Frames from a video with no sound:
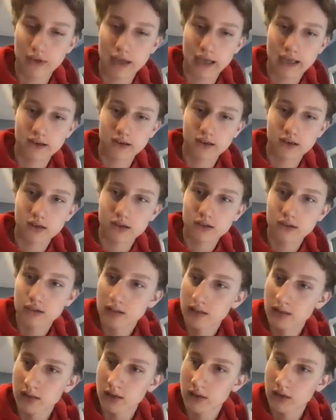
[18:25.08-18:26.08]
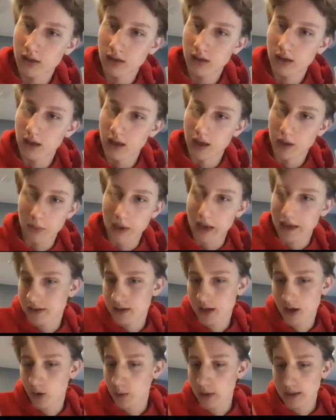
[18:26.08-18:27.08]
Vandal makes
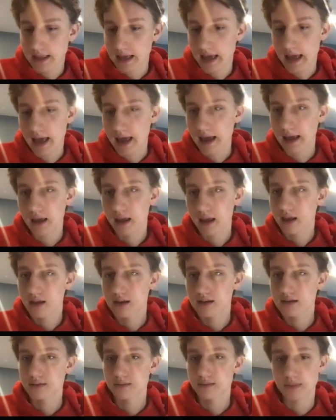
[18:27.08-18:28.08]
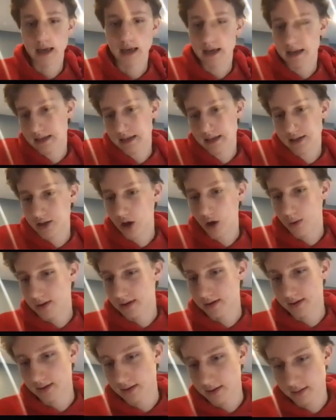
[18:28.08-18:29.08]
you go what the heck, because this show
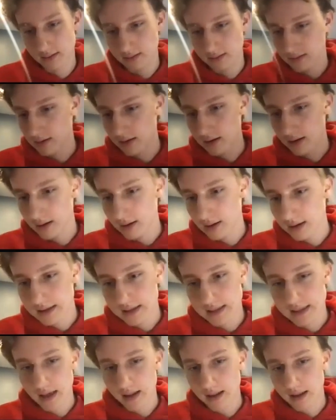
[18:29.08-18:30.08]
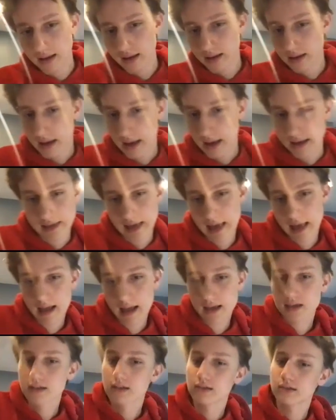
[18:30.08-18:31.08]
is just silly as
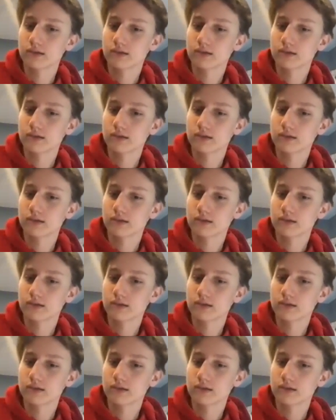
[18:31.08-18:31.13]
heck.